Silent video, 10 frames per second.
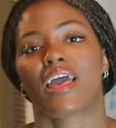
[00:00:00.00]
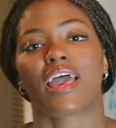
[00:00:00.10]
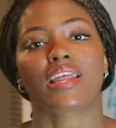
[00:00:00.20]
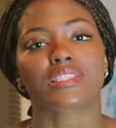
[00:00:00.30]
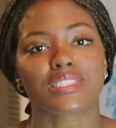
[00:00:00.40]

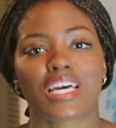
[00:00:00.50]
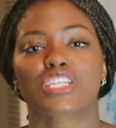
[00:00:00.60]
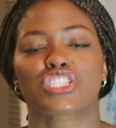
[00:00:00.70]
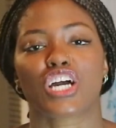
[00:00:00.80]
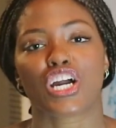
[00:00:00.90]
and it's
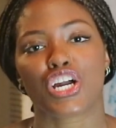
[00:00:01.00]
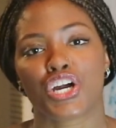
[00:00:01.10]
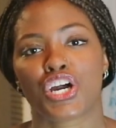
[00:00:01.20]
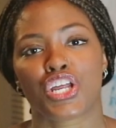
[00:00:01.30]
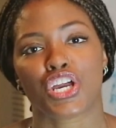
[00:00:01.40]
such a
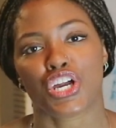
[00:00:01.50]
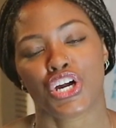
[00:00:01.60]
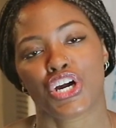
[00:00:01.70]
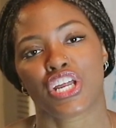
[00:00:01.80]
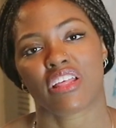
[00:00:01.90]

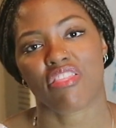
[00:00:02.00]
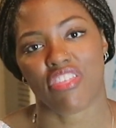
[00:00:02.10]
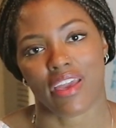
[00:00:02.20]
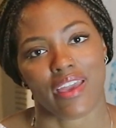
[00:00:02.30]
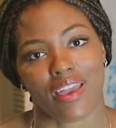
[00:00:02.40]
good
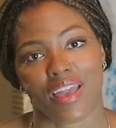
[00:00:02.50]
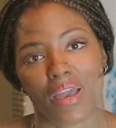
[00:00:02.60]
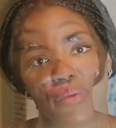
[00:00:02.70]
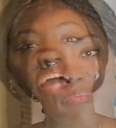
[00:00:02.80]
thing.